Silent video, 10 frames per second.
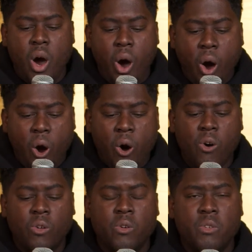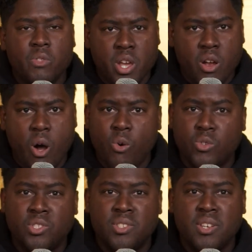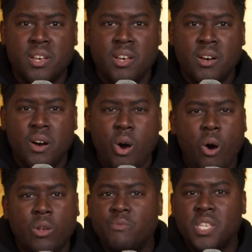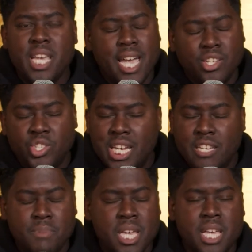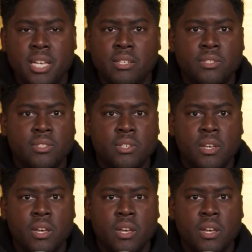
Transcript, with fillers: all their host, all of the angelic beings,